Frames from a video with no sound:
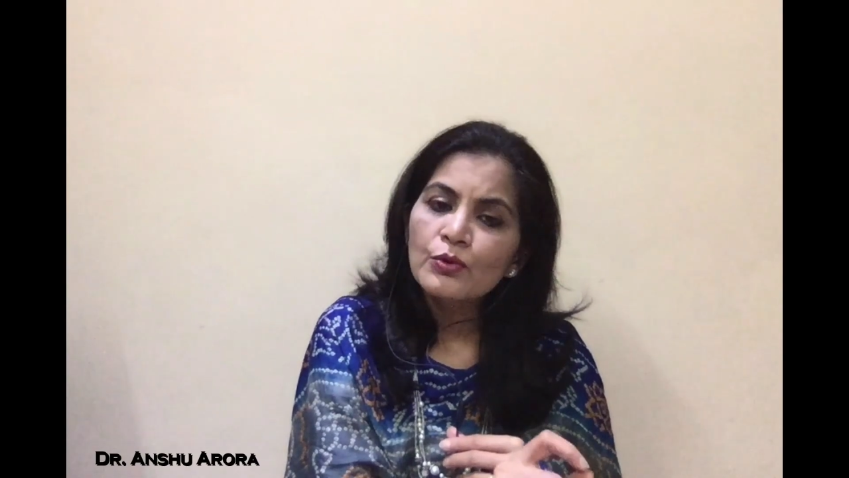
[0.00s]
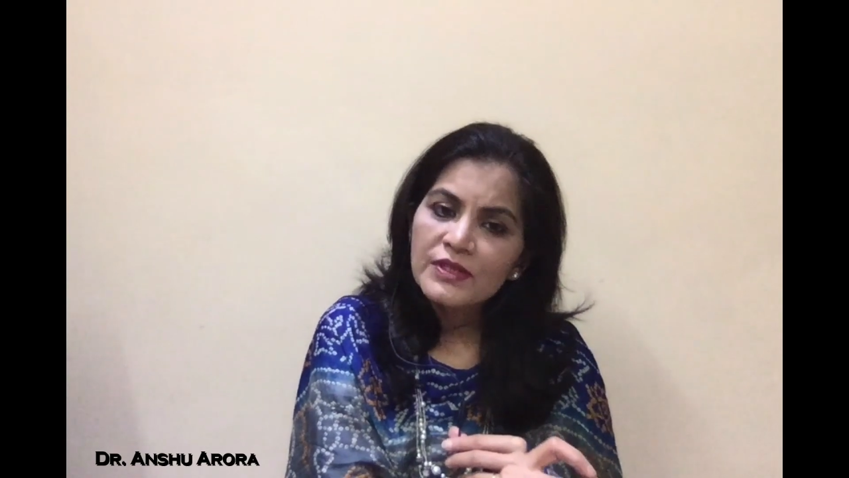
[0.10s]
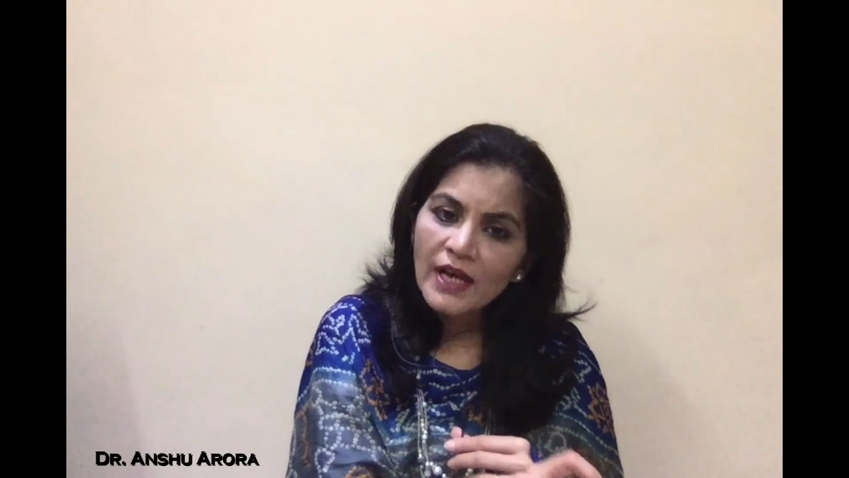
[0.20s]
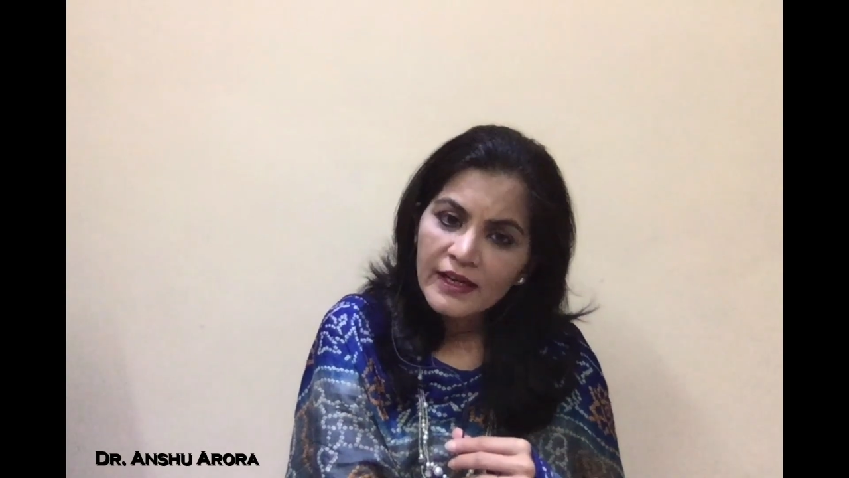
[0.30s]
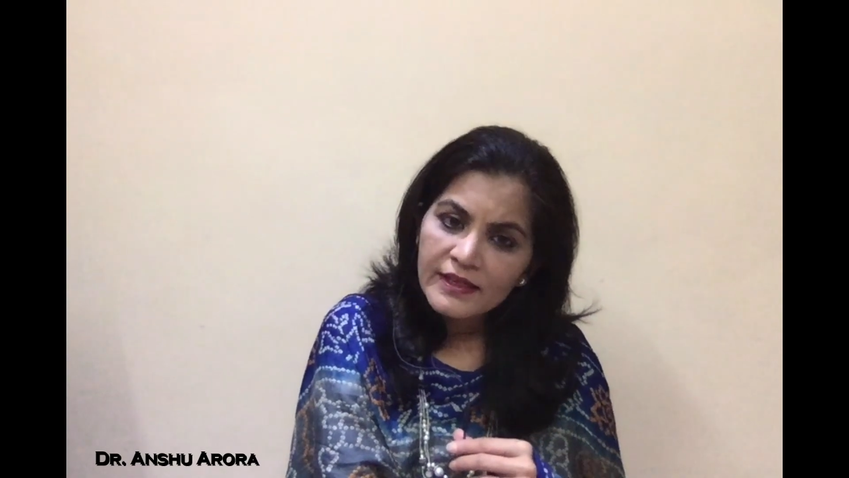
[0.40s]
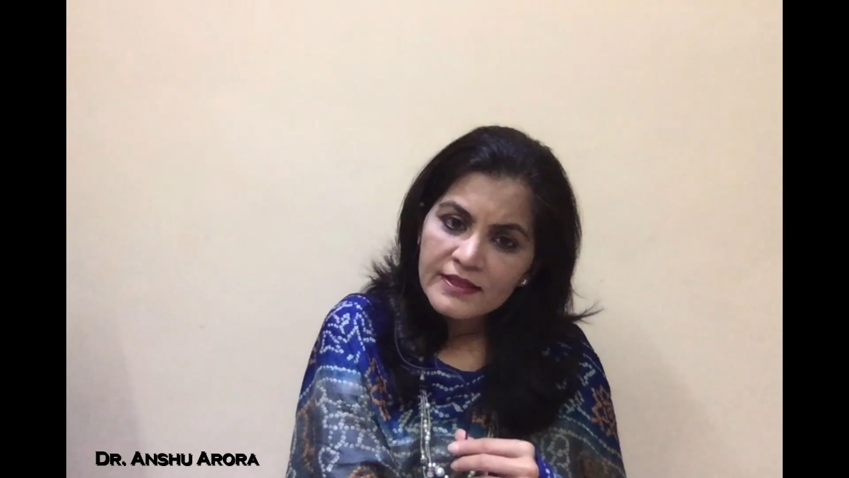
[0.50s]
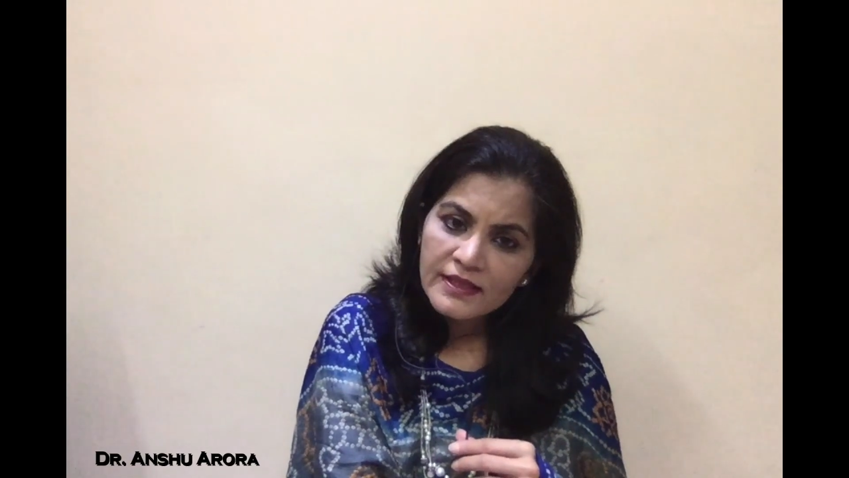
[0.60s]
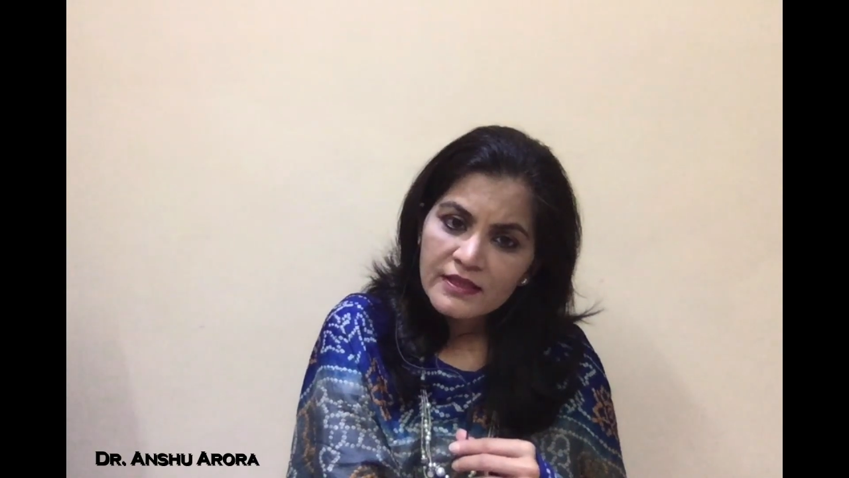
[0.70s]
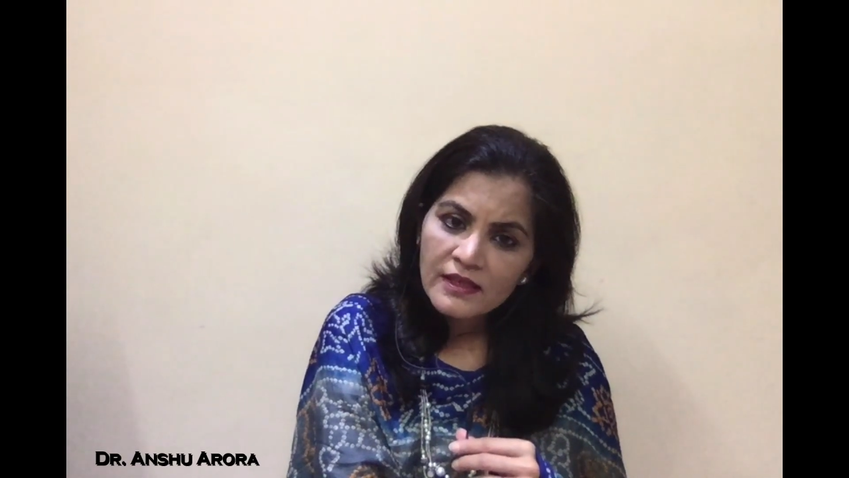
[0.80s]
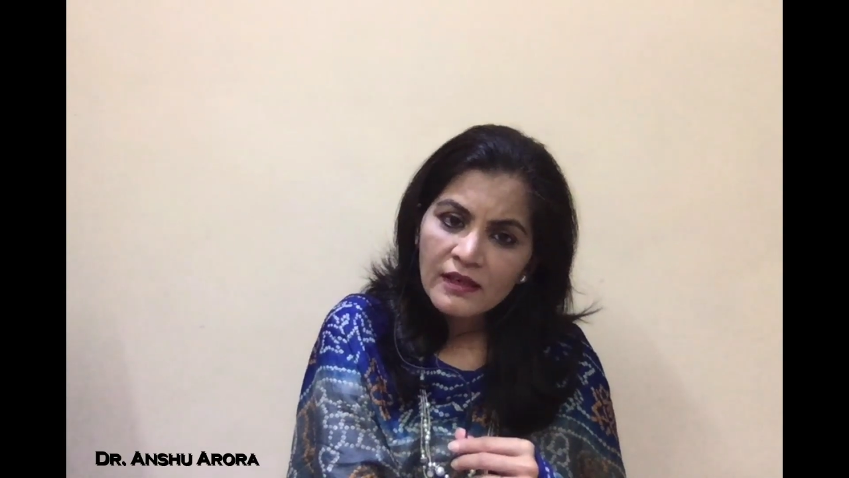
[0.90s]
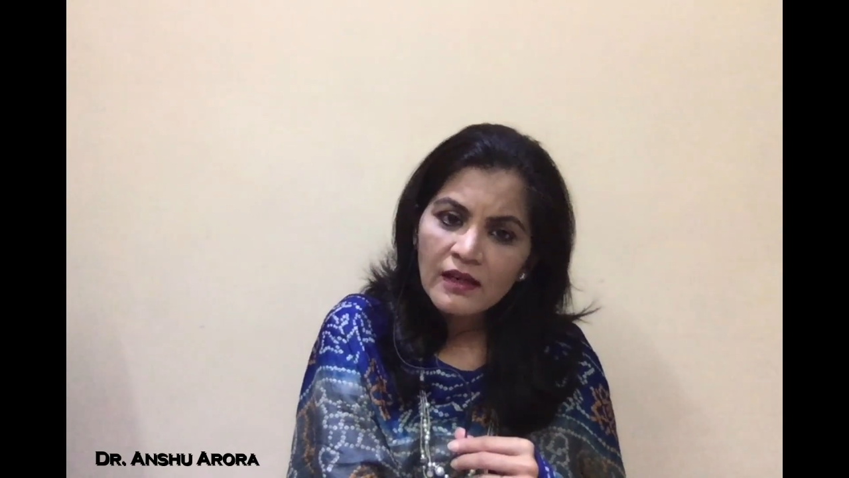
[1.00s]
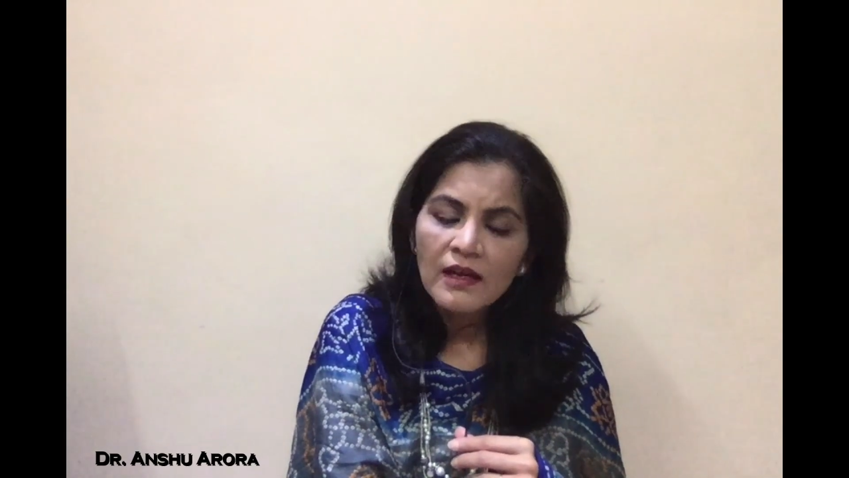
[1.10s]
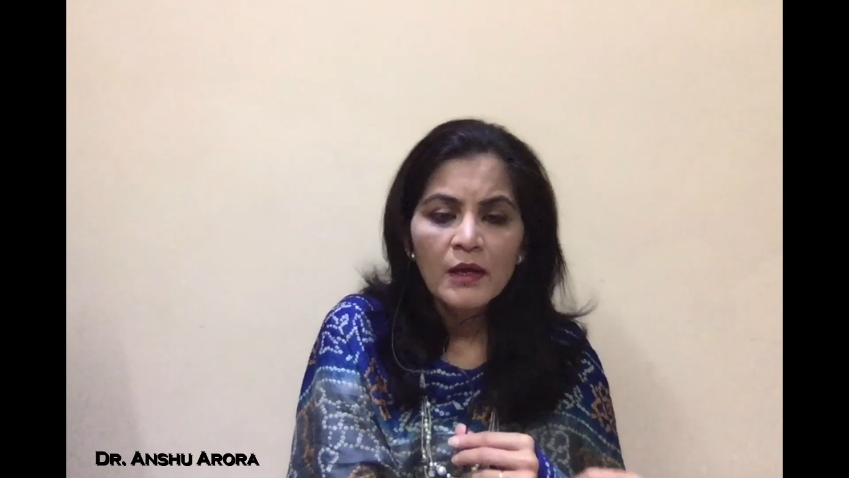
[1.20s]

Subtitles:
silent sitting,